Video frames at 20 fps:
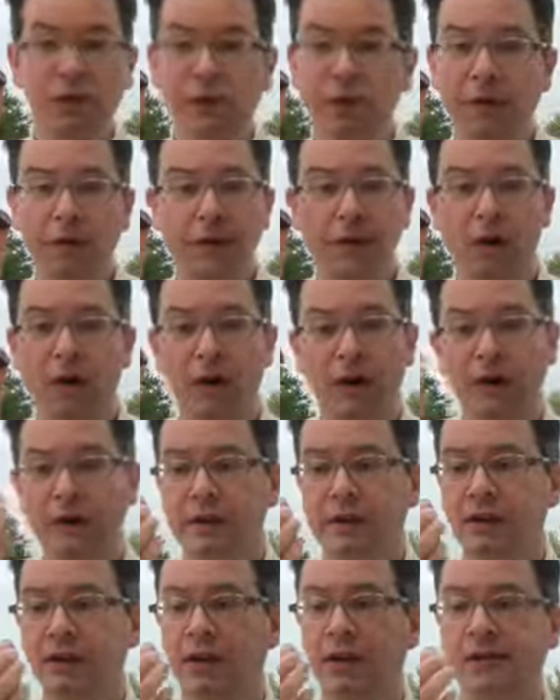Definitely
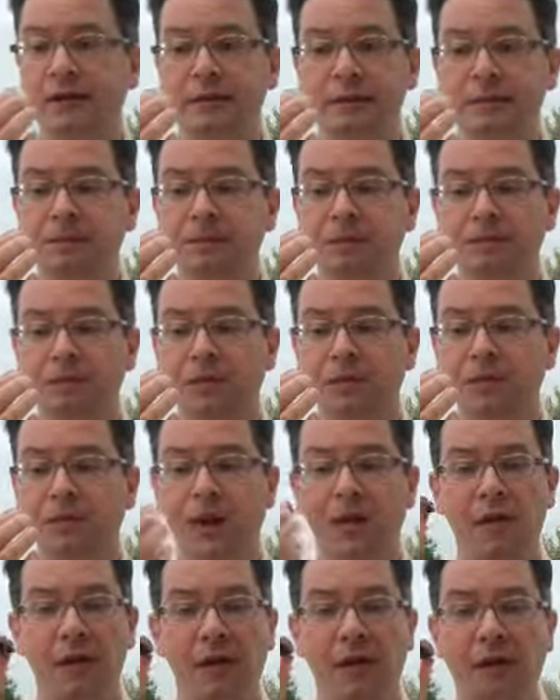quality chocolate.
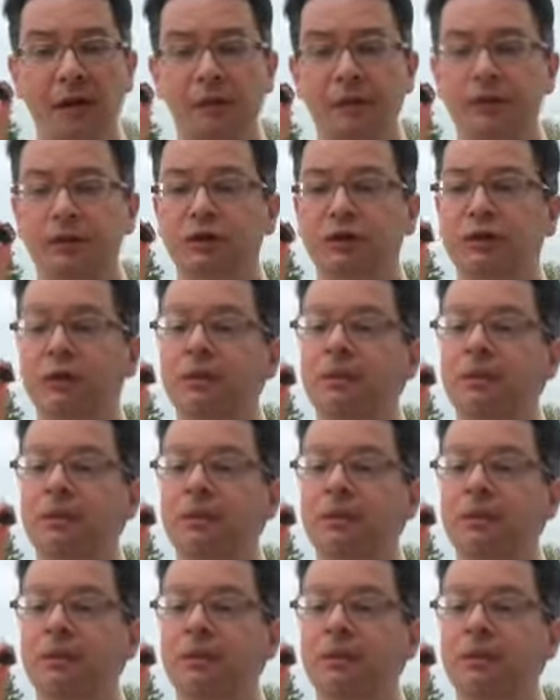And the caramel's